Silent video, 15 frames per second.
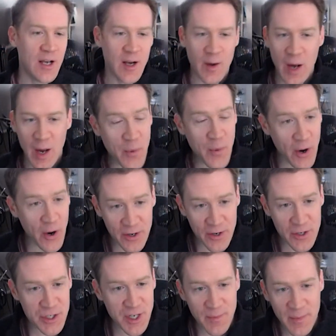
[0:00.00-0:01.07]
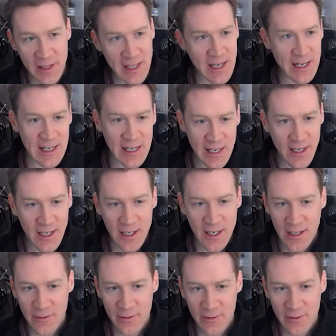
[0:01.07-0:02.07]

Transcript: uh, a partnership on the idea.